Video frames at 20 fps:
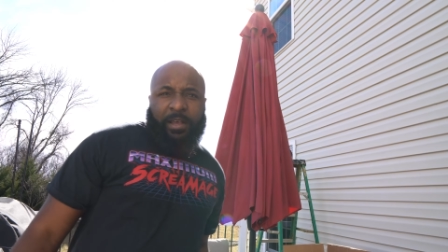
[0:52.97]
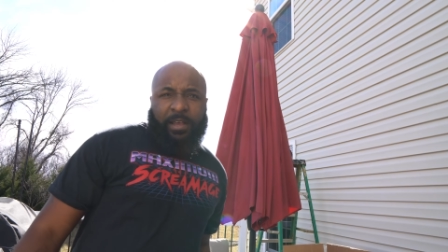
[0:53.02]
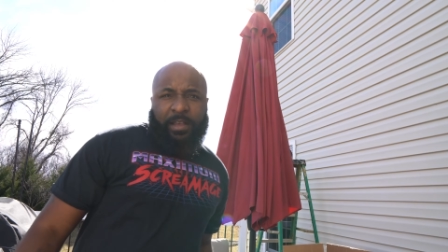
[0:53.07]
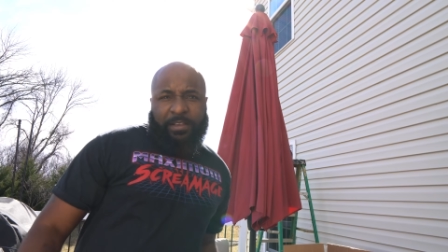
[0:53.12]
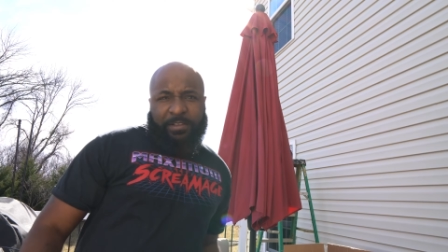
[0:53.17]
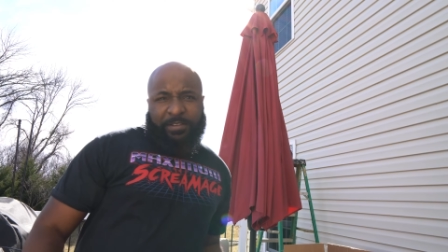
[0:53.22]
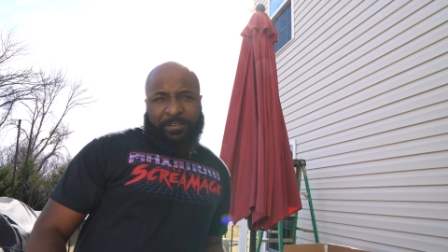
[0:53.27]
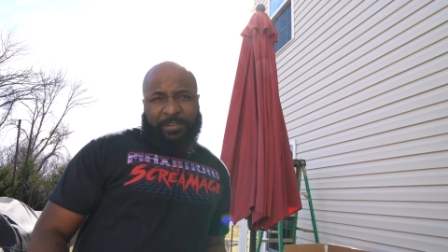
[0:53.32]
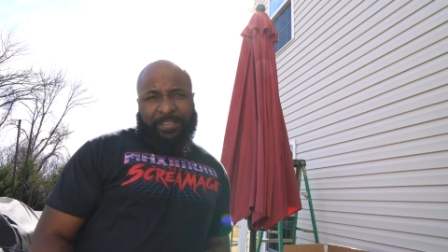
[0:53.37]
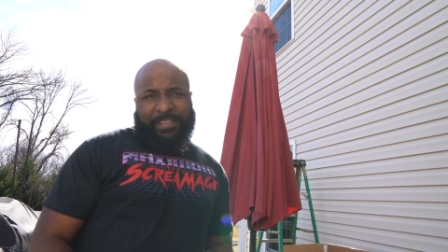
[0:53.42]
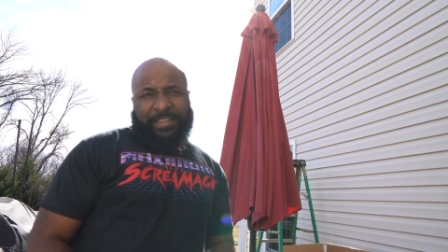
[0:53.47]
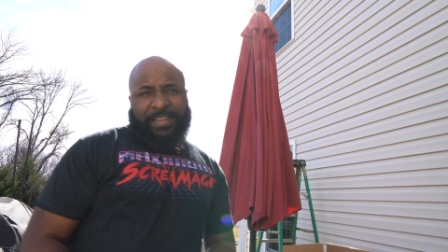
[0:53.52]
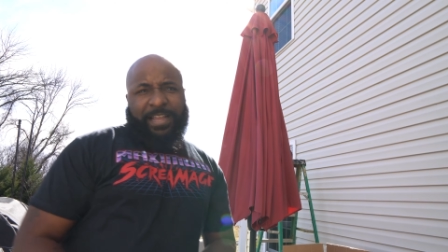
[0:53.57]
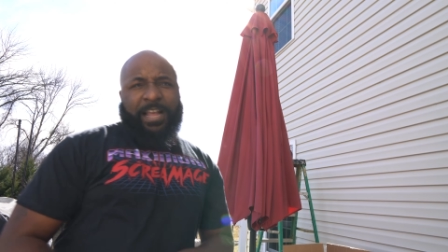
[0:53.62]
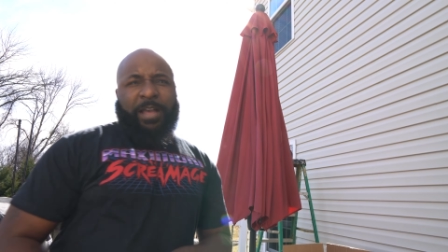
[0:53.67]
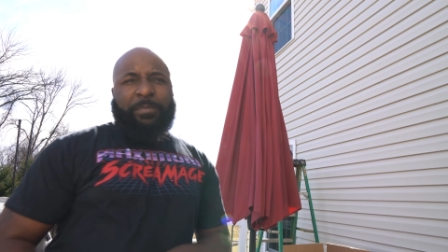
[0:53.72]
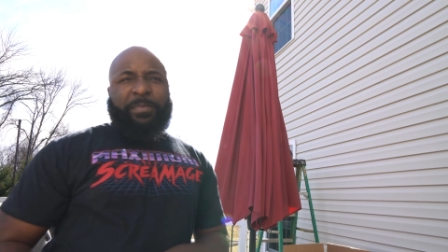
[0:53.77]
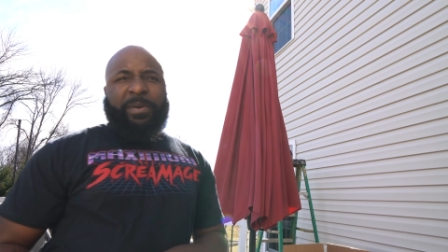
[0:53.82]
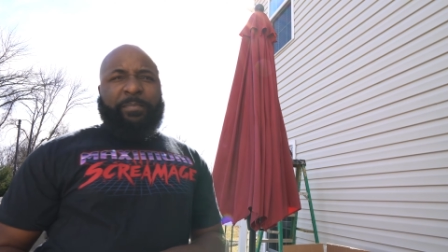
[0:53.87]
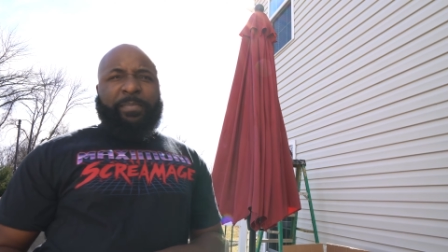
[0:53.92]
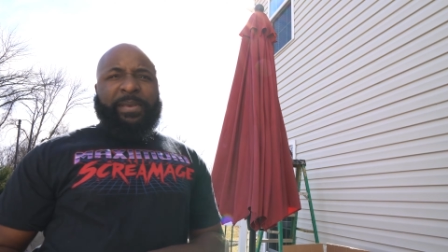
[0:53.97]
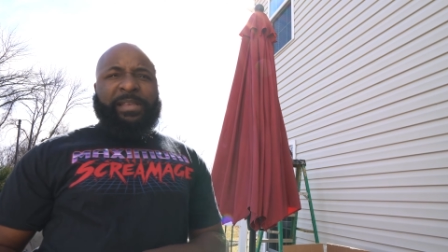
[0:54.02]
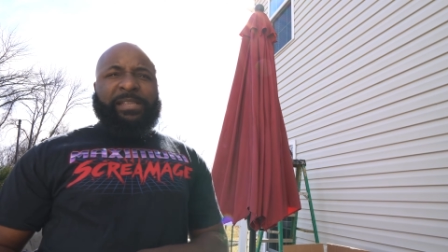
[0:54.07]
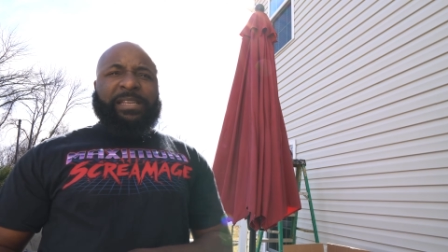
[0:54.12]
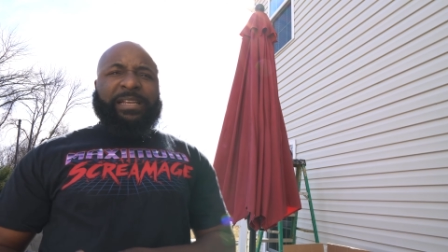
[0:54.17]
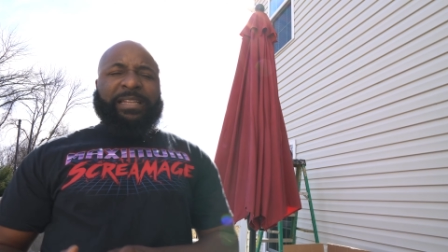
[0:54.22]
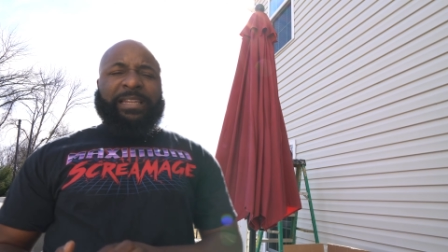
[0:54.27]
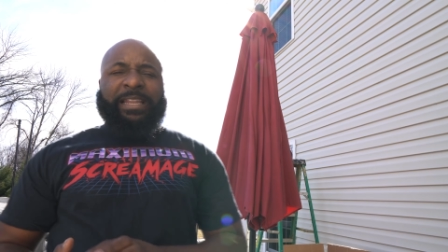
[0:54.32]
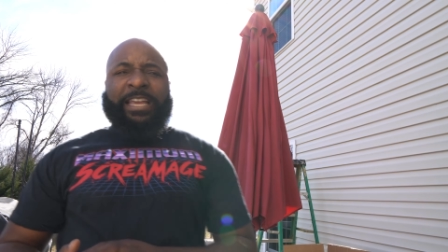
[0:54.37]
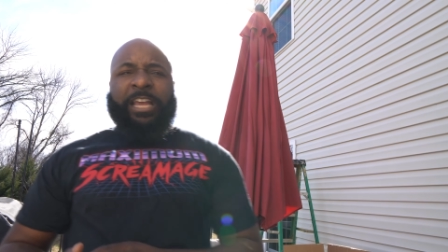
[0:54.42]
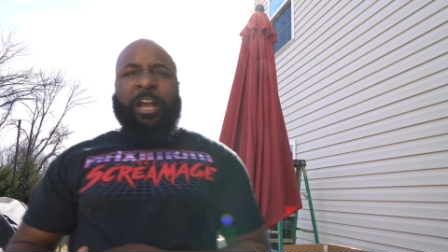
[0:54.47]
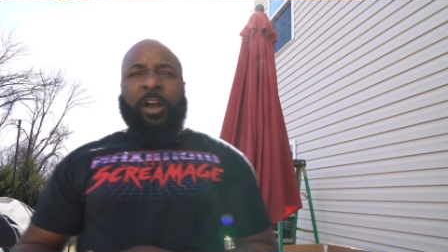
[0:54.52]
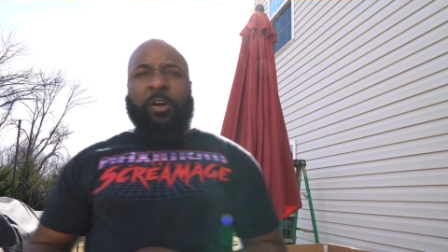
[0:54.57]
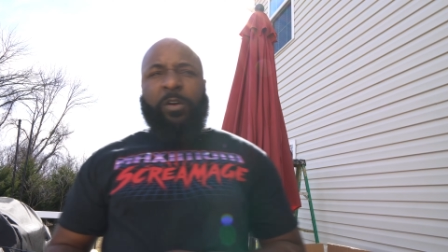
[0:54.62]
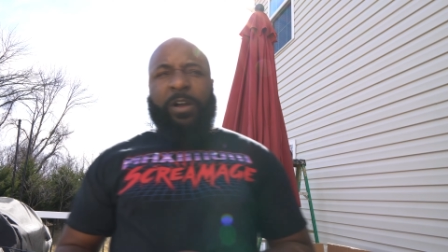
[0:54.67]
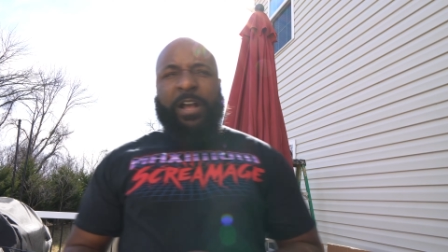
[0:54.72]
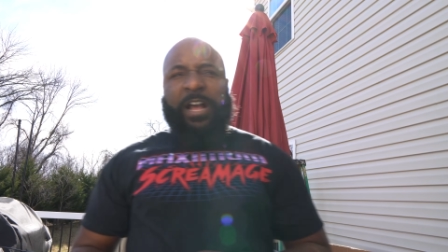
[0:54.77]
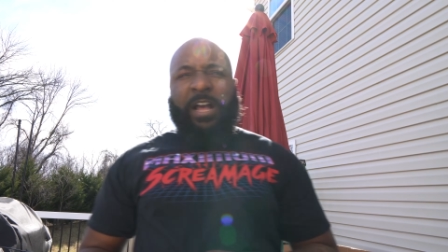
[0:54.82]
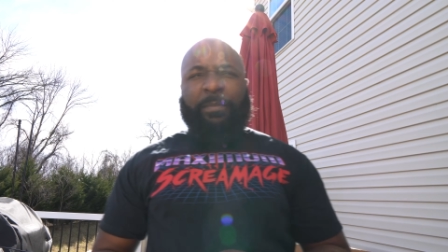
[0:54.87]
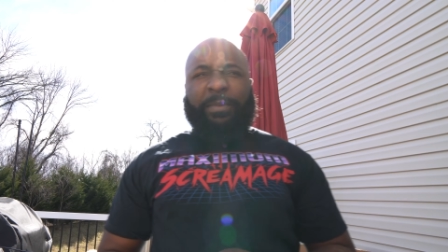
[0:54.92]
Alright, so I think I got my basic
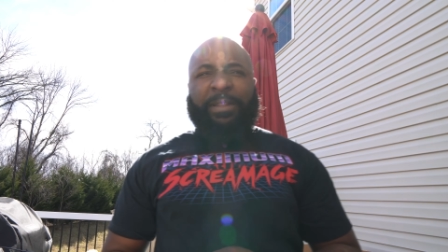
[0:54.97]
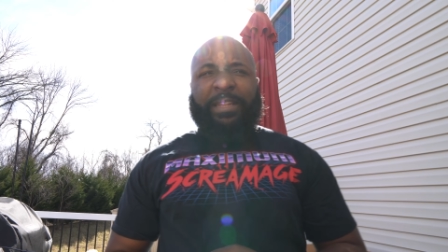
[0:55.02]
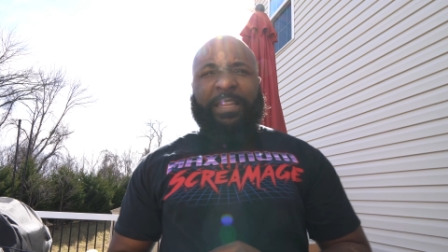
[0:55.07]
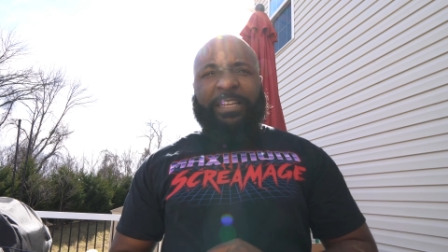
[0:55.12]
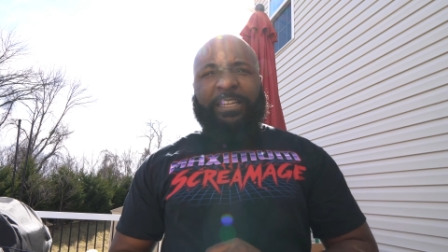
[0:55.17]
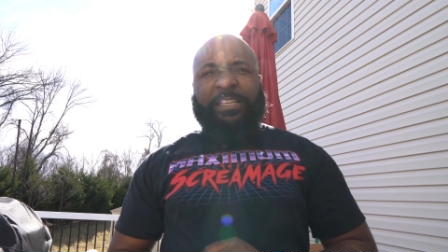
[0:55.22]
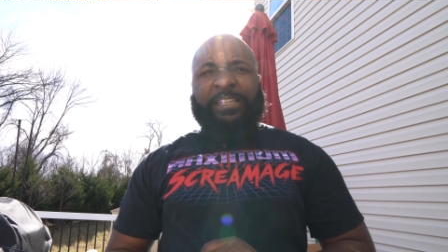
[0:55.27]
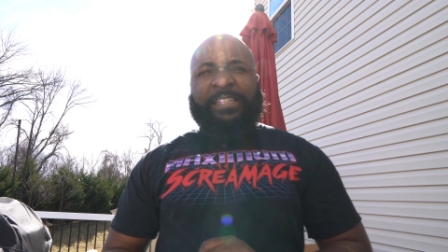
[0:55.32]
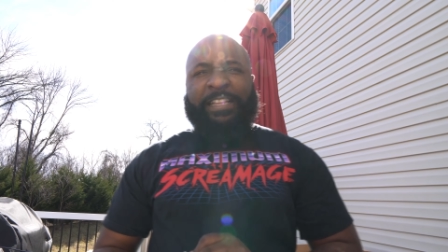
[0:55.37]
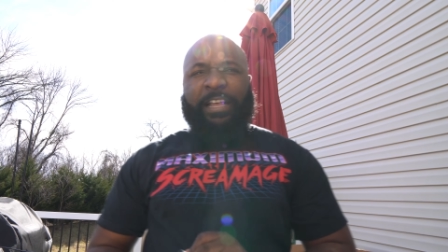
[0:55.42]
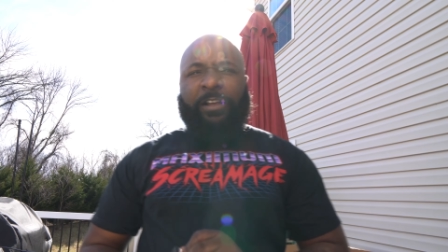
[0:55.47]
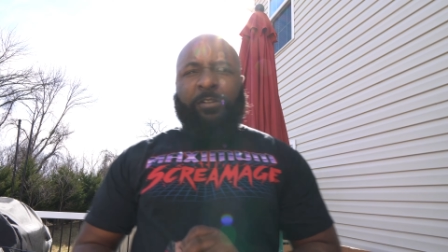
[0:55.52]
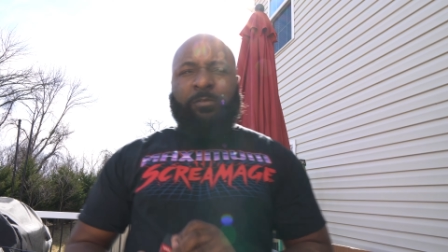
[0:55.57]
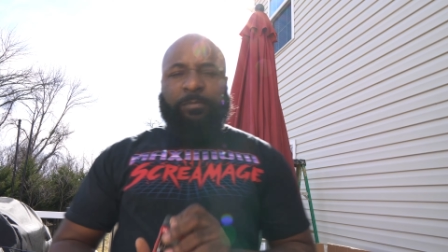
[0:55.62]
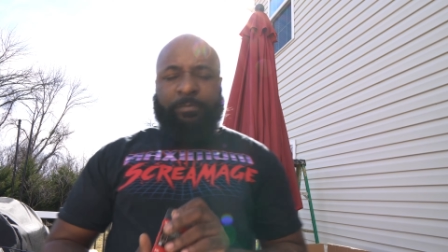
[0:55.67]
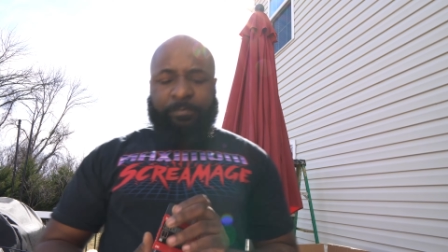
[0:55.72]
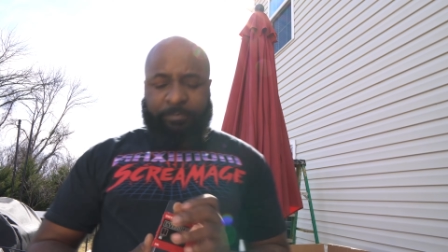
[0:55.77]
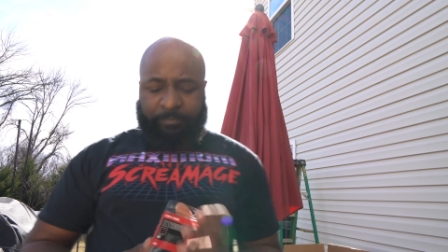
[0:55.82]
layout of how I'm gonna lay these out.